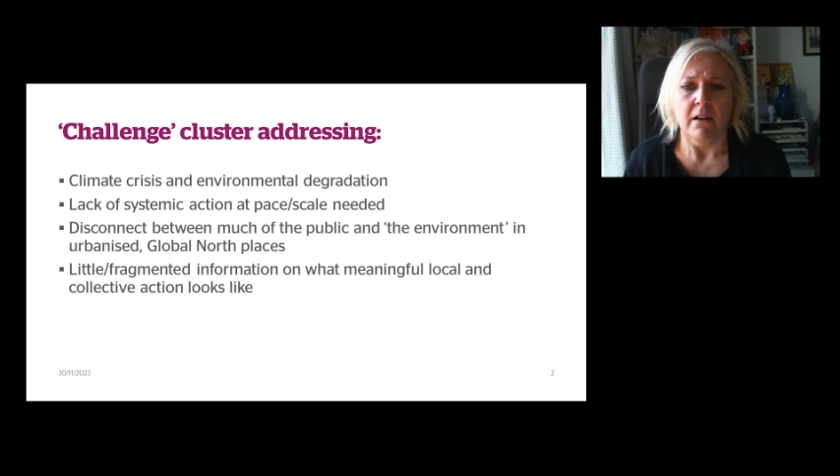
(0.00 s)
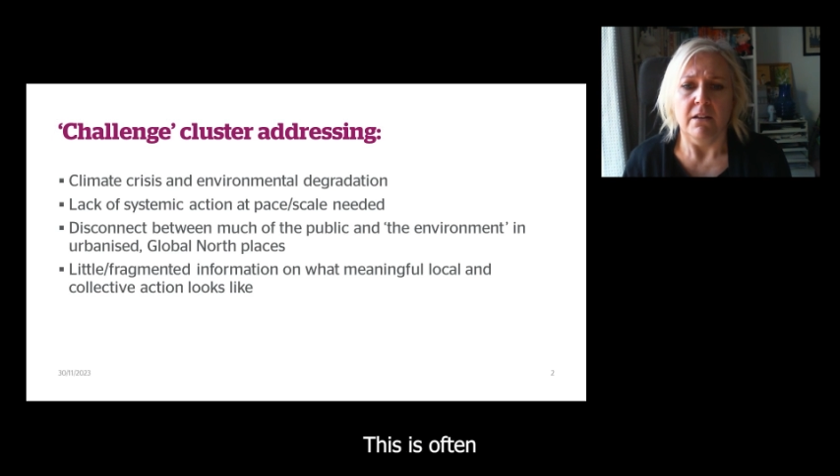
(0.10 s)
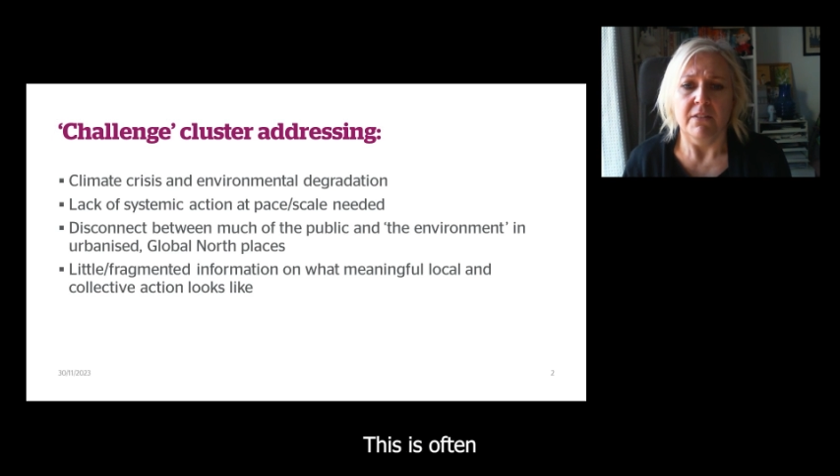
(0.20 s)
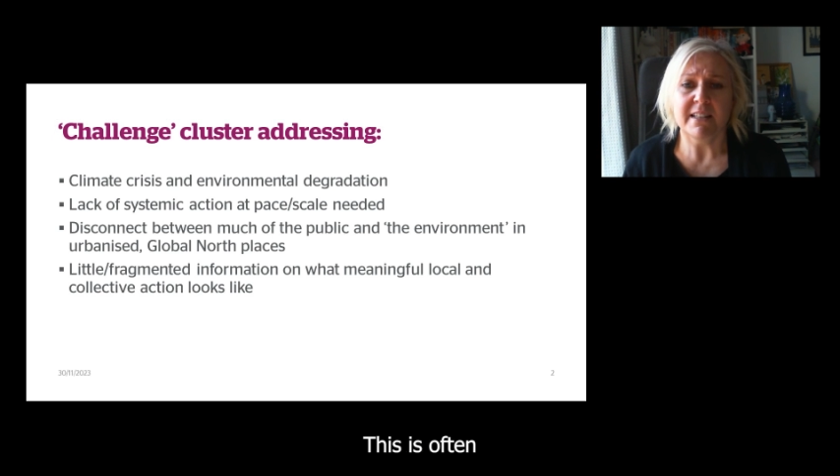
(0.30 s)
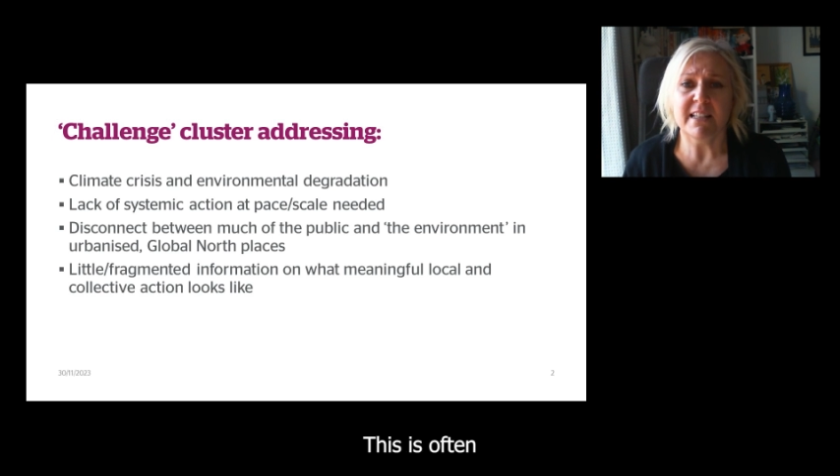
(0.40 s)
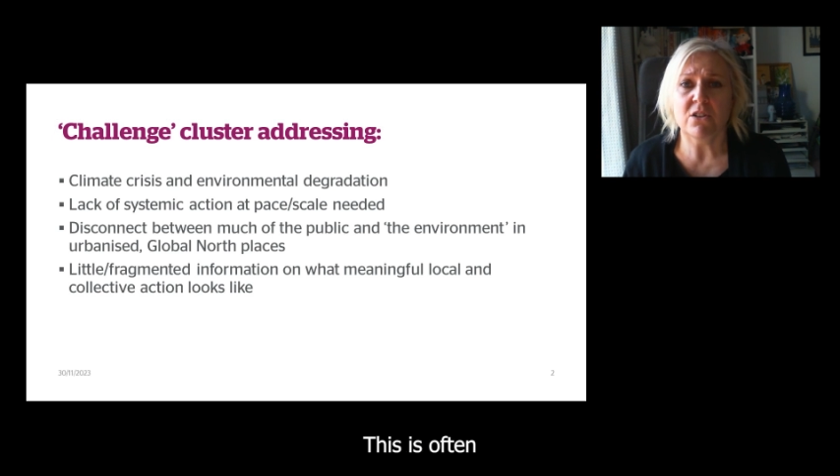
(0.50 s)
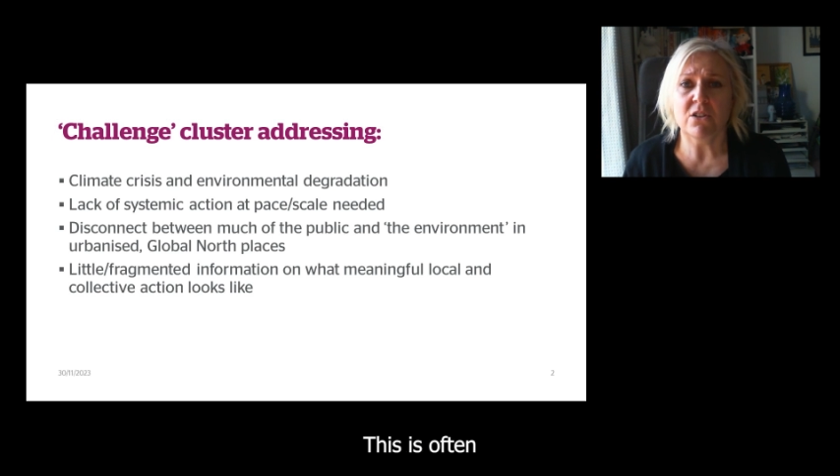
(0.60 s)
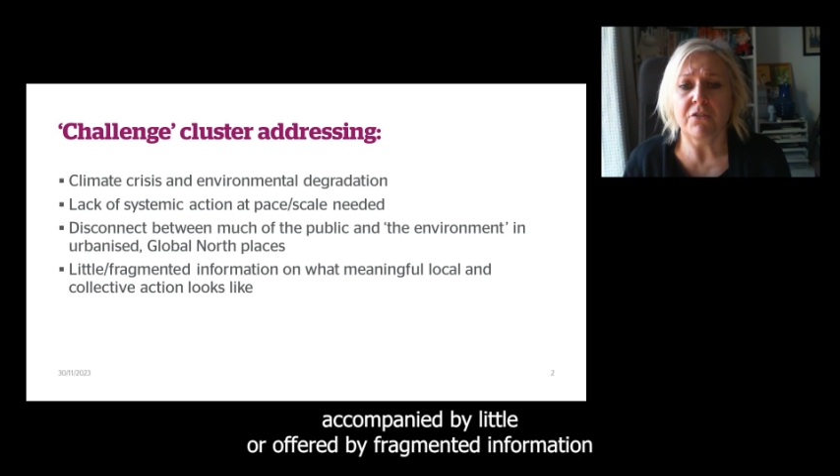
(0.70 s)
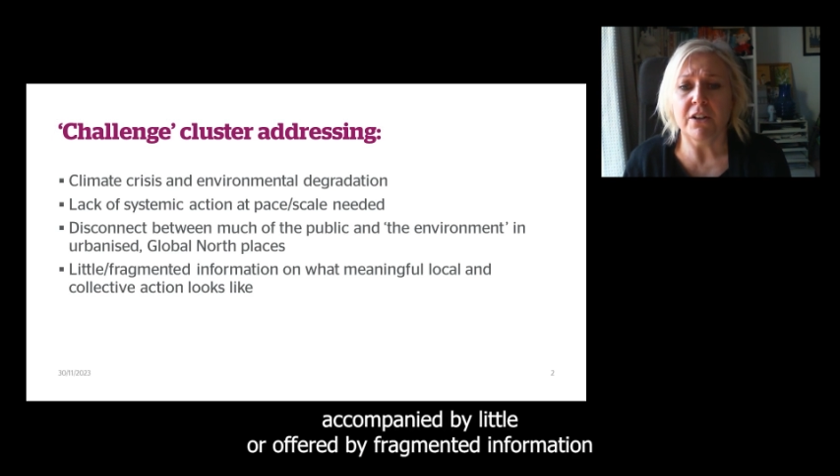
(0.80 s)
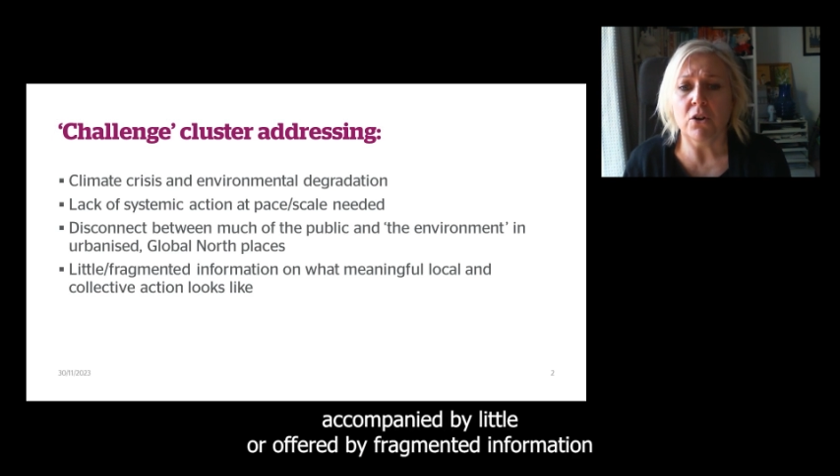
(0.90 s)
This is
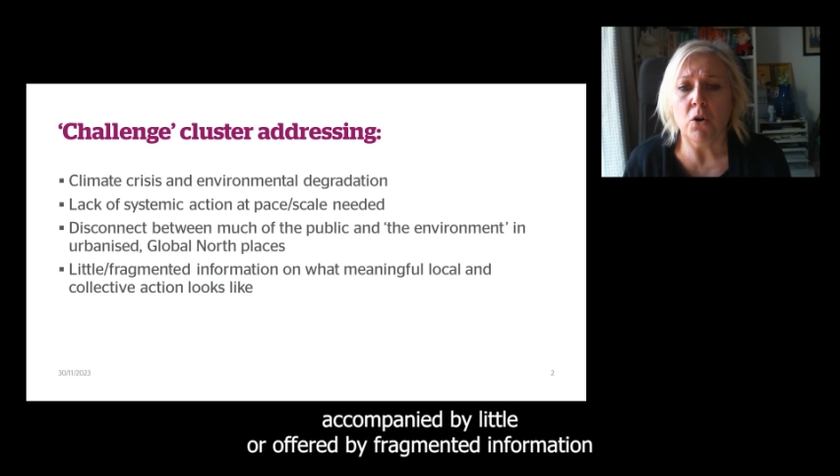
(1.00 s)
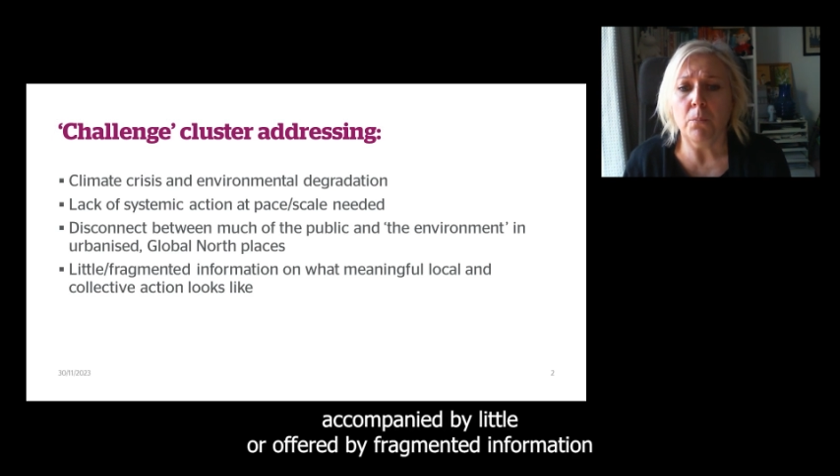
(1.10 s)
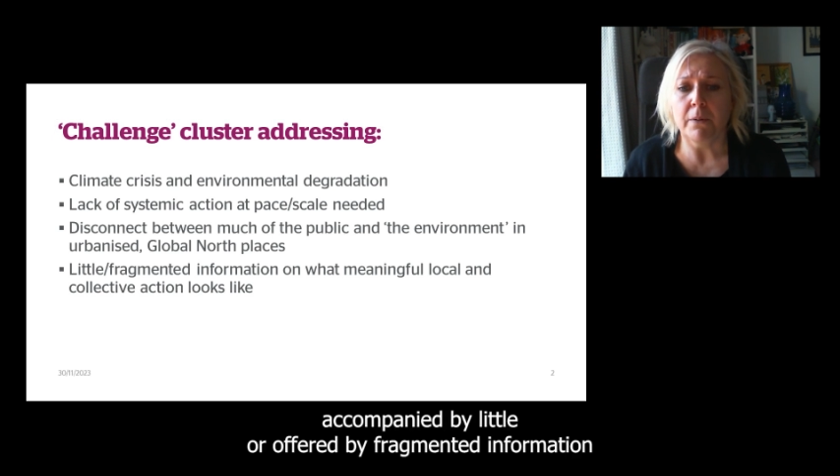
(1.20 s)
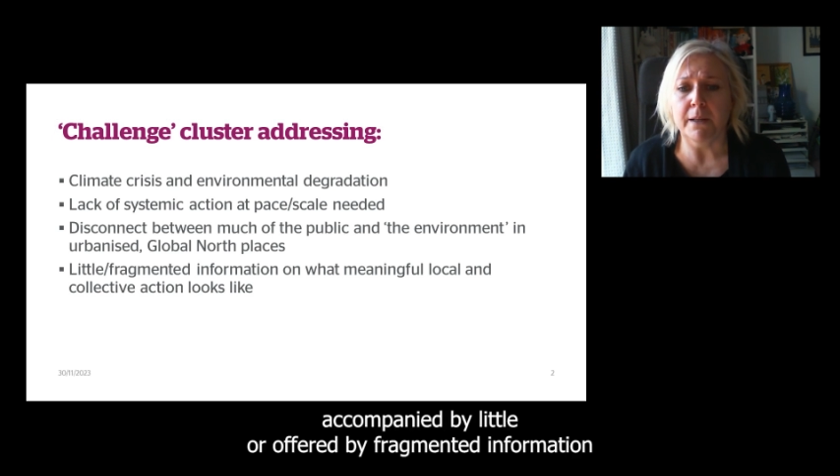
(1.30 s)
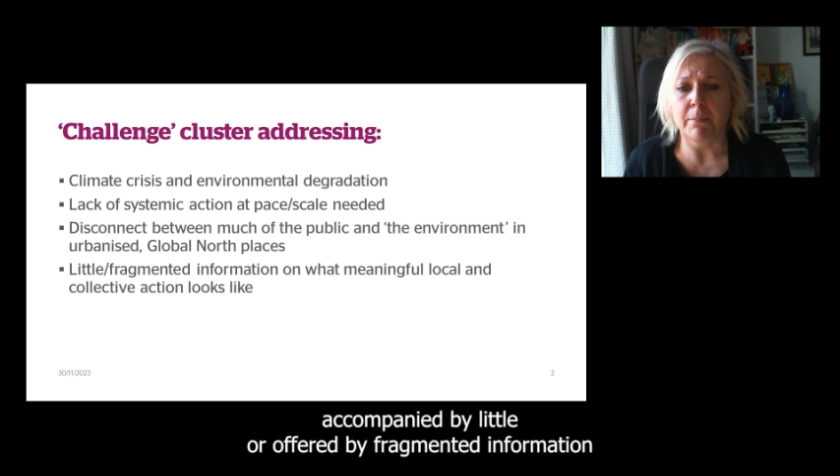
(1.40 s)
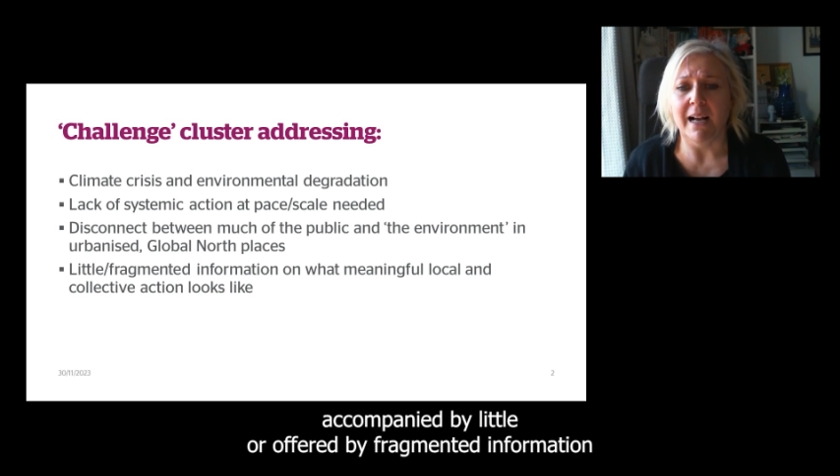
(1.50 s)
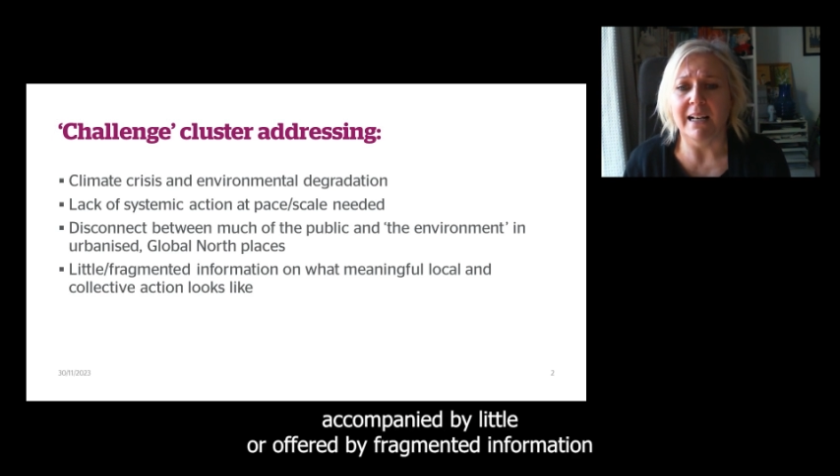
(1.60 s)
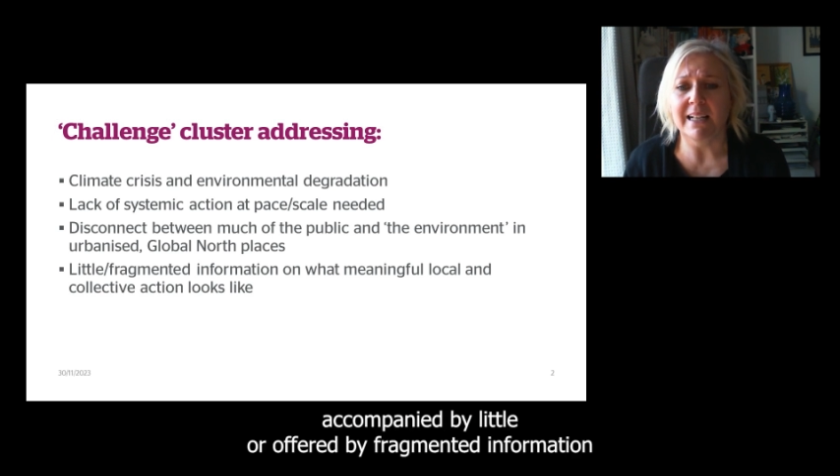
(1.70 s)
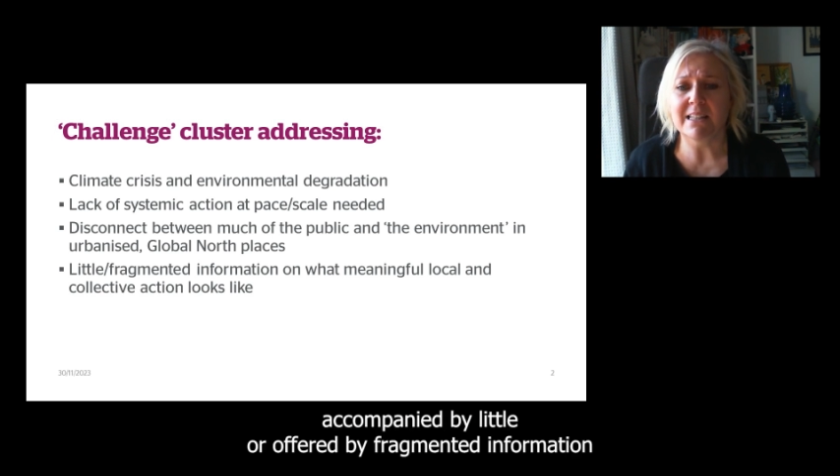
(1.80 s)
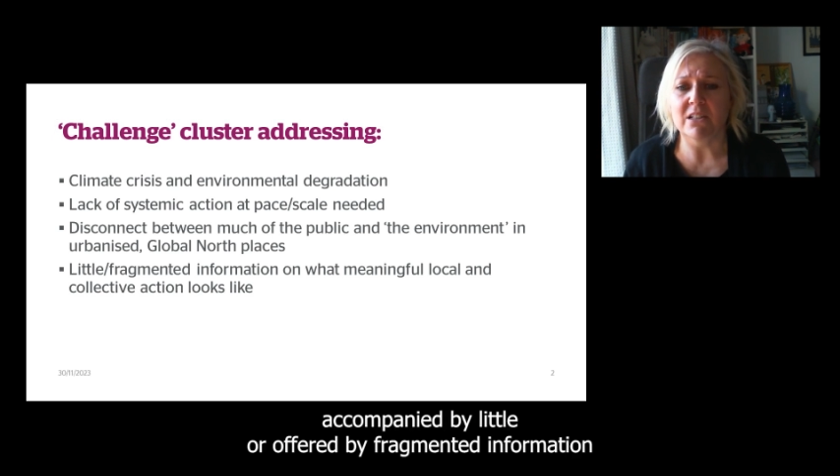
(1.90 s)
often accompanied by
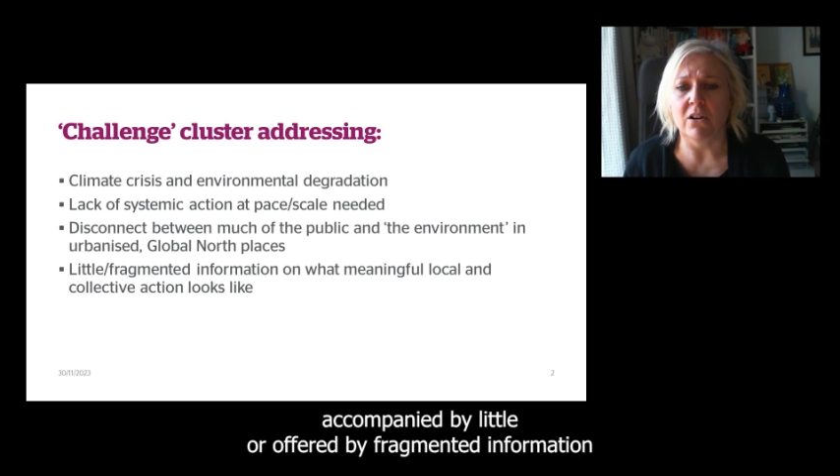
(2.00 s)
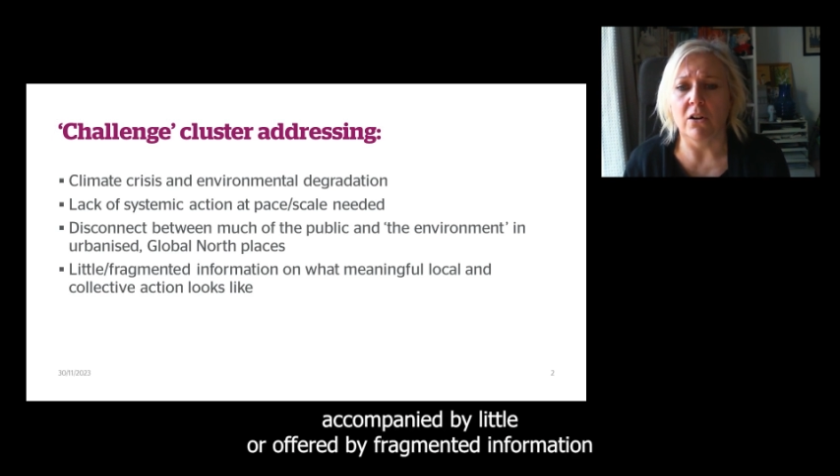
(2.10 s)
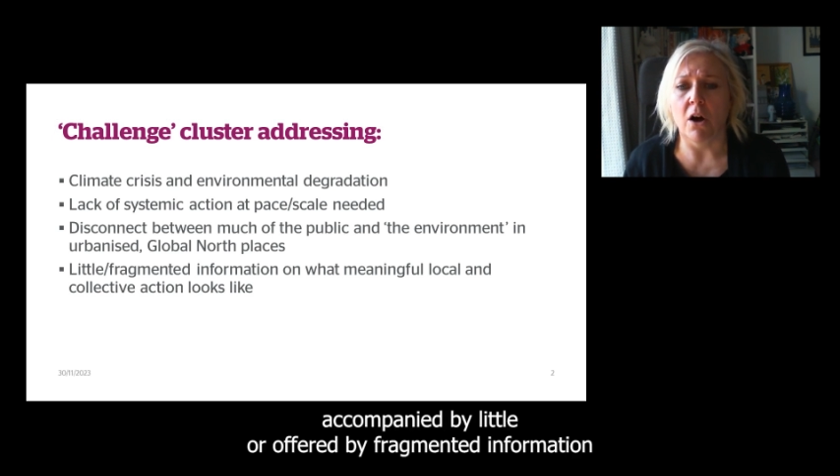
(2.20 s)
little